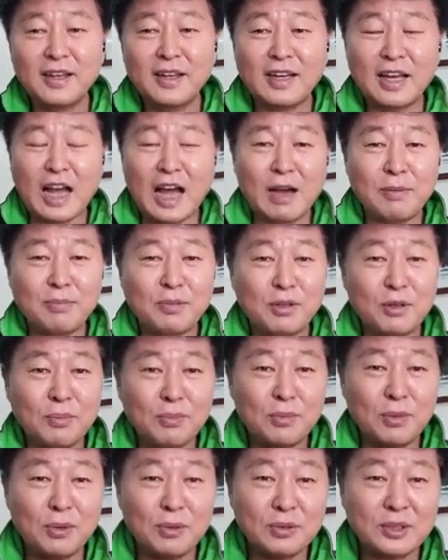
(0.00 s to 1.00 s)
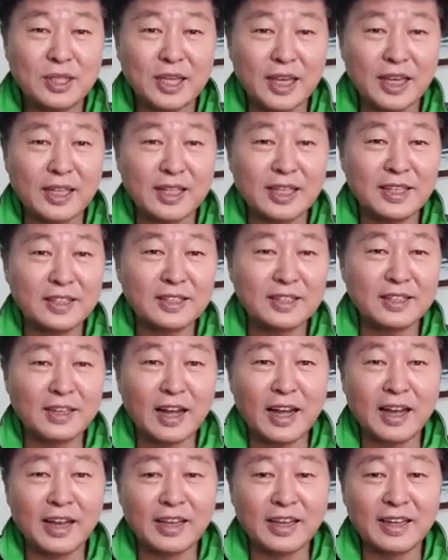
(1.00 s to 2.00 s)
after Moses is
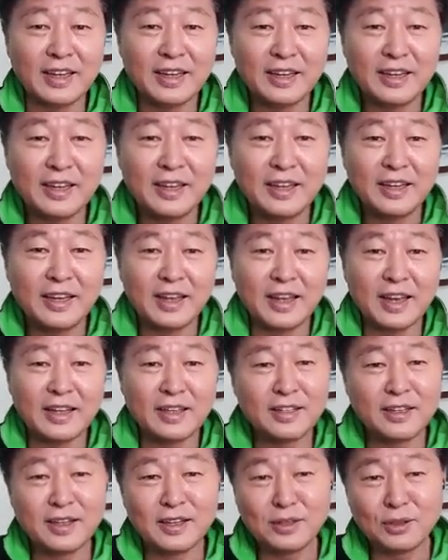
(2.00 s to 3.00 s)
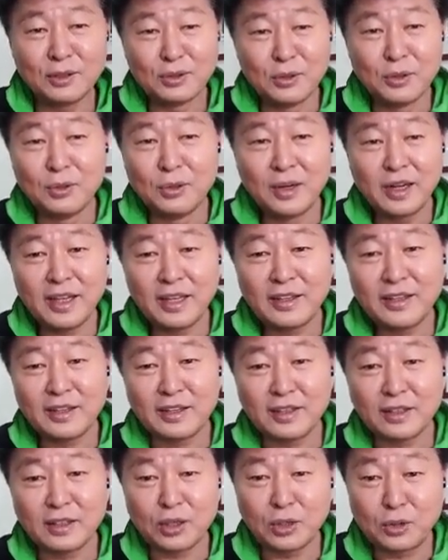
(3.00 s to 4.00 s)
died and the new
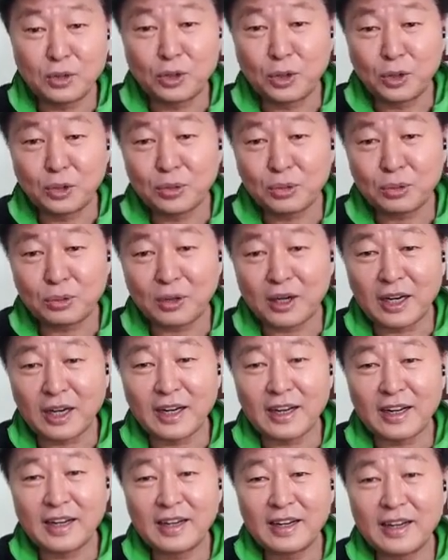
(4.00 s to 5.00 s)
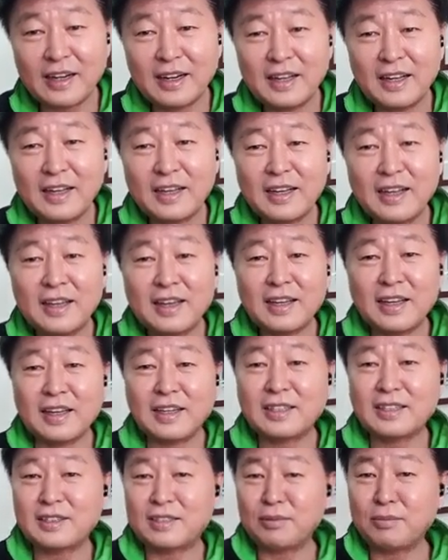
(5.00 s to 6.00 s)
leader, the Joshua,
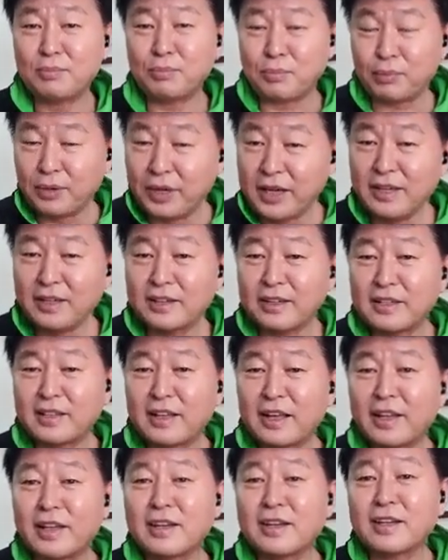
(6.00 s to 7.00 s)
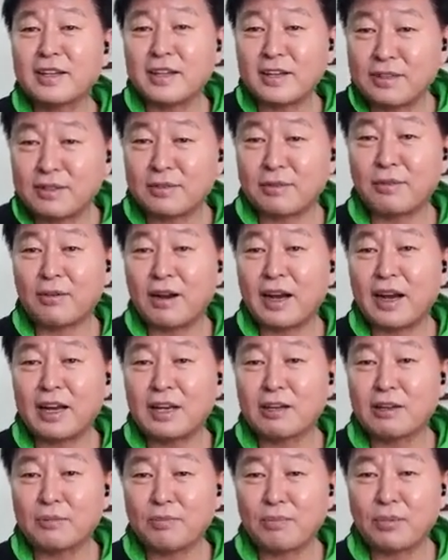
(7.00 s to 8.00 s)
is bring the their Israel
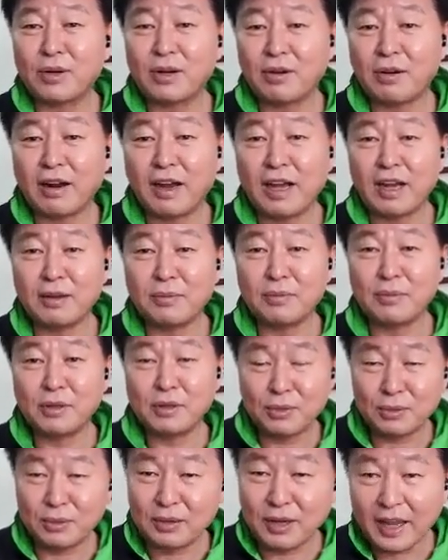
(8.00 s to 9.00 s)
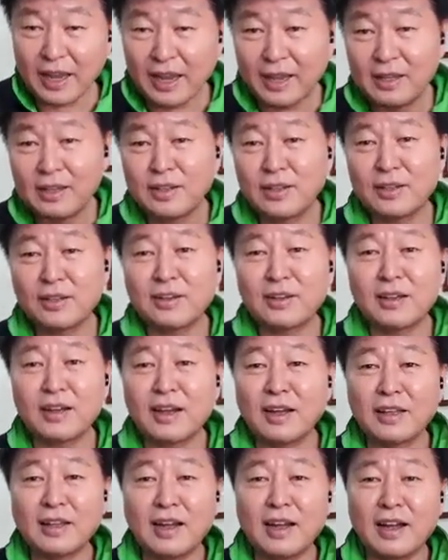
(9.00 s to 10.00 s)
the tribe to enter the
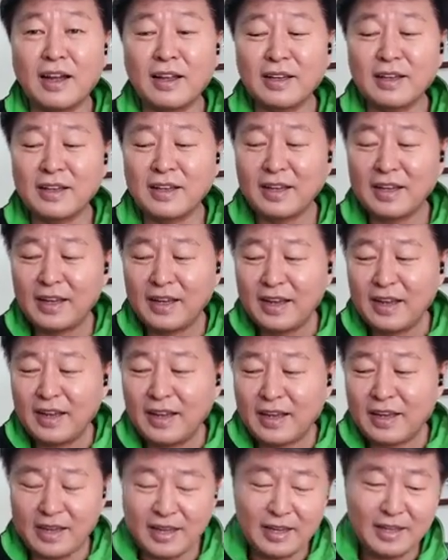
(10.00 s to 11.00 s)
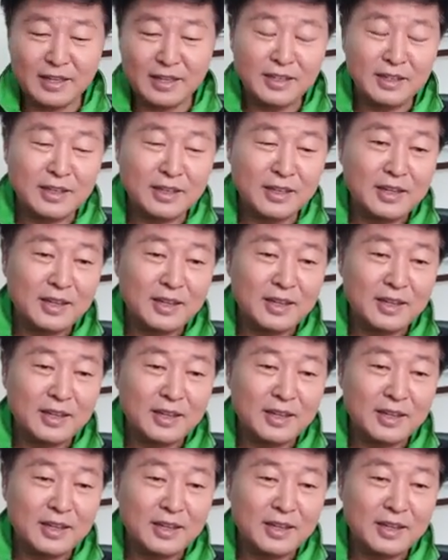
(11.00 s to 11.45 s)
Canaan and